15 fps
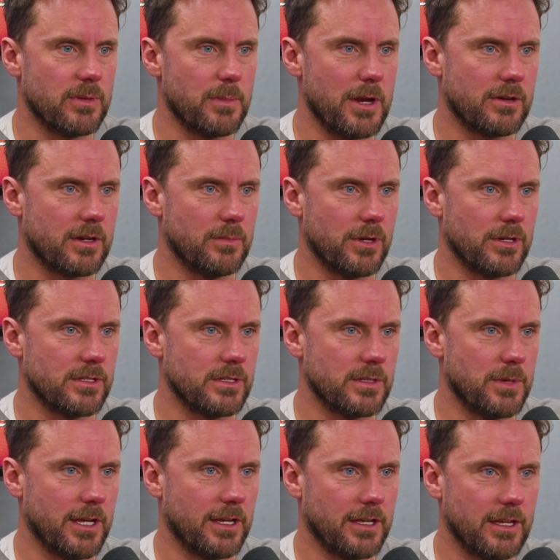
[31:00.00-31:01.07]
an American person
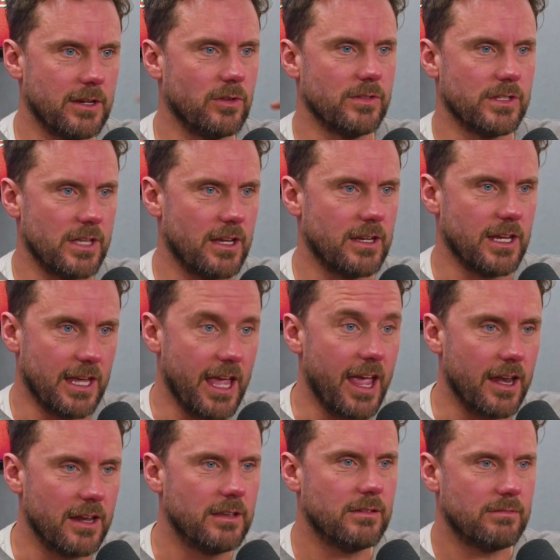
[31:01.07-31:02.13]
speak, and then all of a sudden
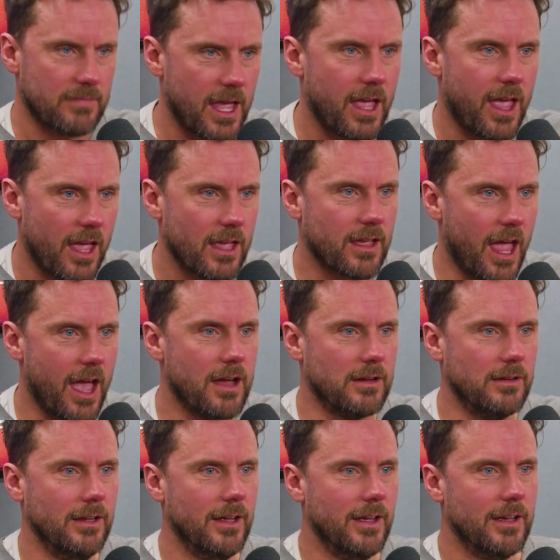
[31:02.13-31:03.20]
again, hey, how you
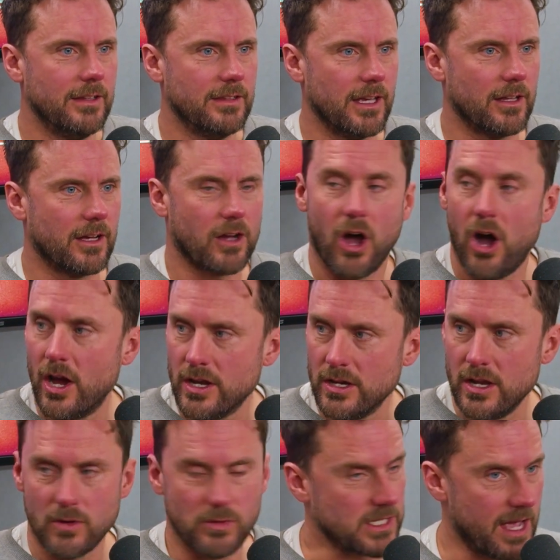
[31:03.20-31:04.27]
going? They're like, I
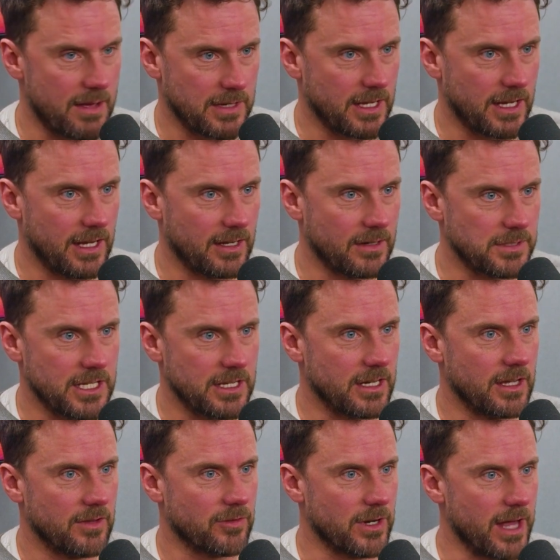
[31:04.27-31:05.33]
don't know what's happening here, and I'm sitting
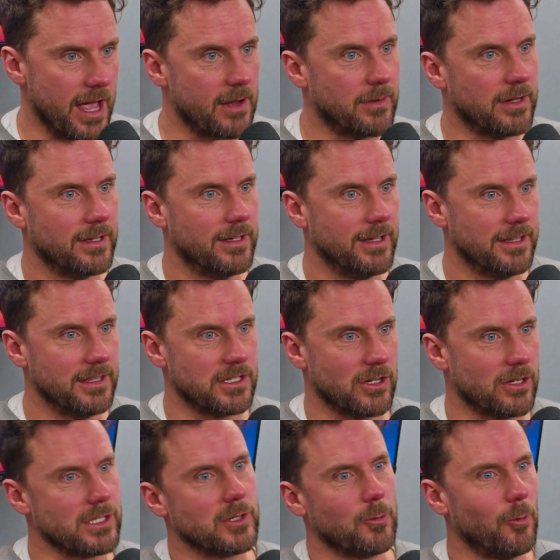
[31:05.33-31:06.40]
here for an hour, and this
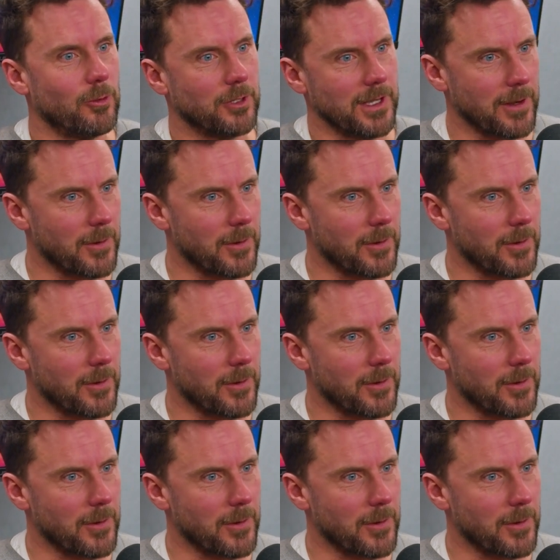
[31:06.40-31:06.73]
guy's squawking